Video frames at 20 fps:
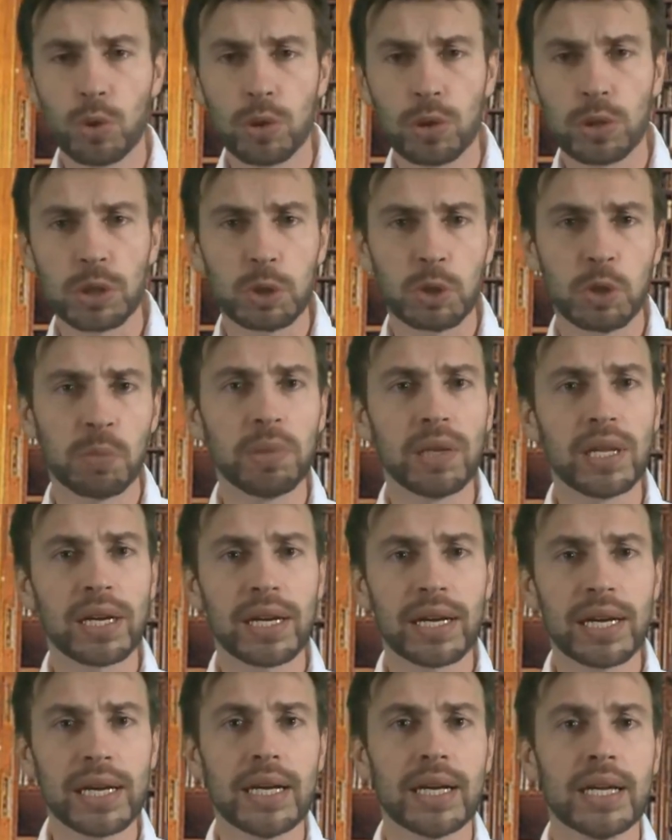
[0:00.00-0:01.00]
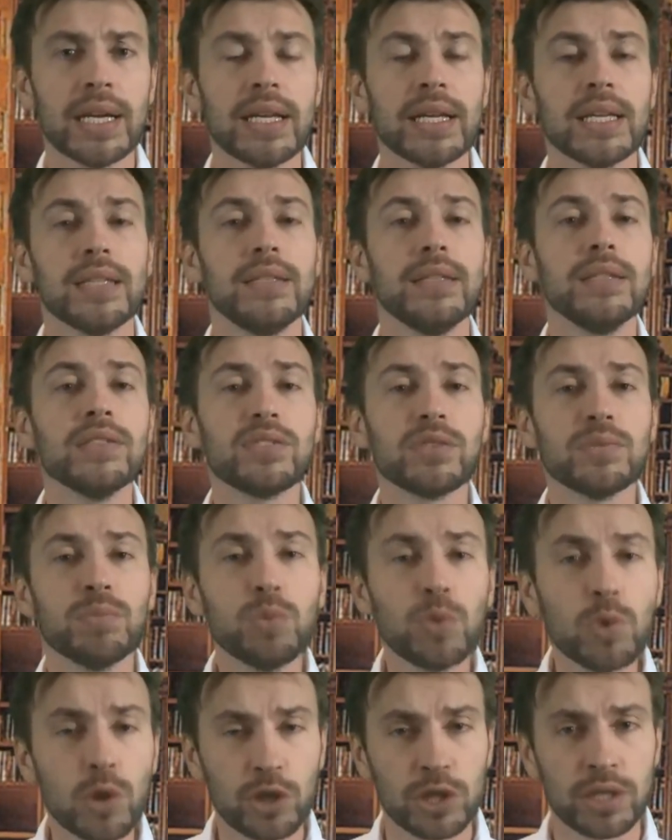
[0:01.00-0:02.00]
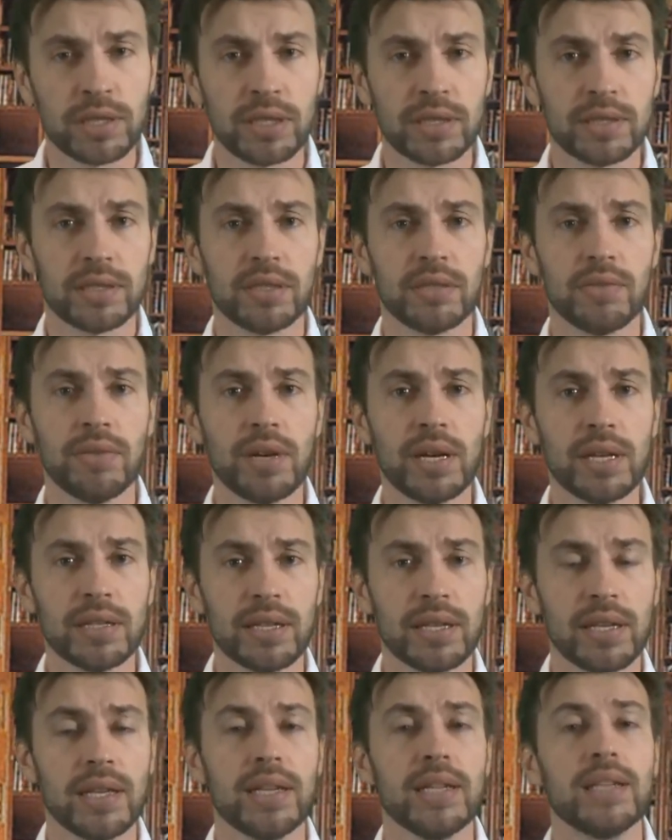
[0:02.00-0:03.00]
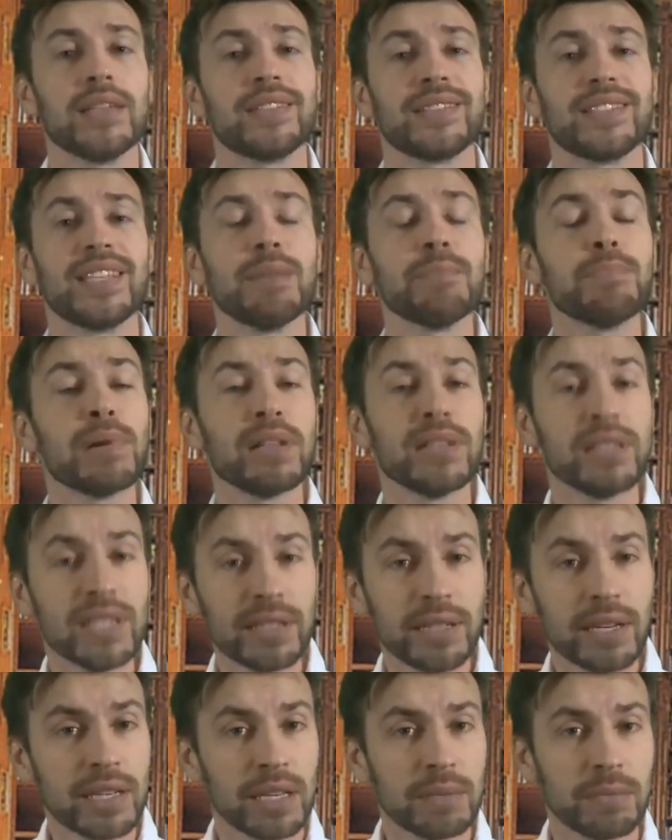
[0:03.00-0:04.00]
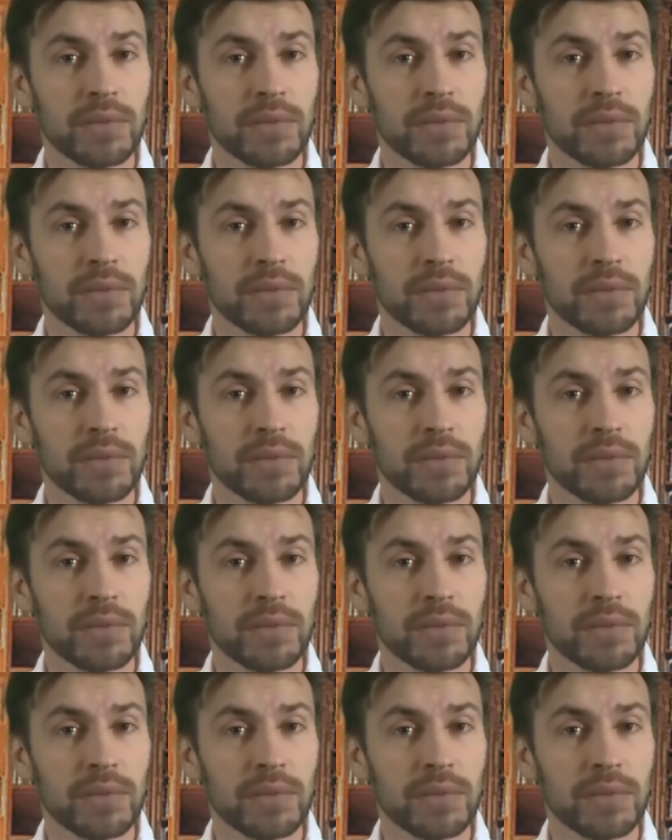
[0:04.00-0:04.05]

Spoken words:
Otherwise he would know that flea couldn't dance with an extra weight.